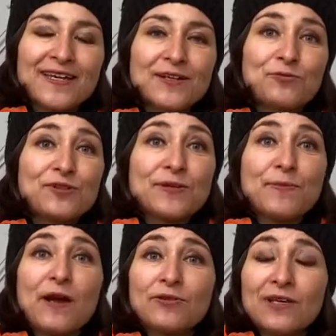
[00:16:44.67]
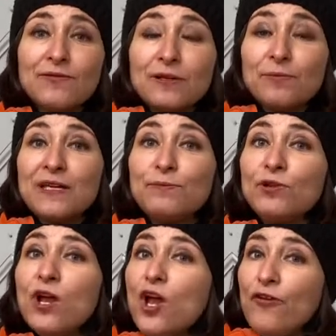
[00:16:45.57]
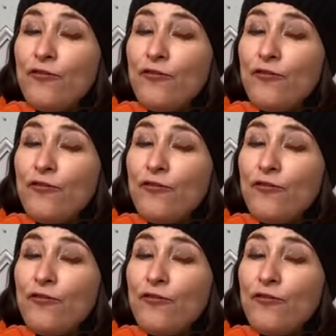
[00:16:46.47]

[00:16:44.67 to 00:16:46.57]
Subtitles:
it was about giving people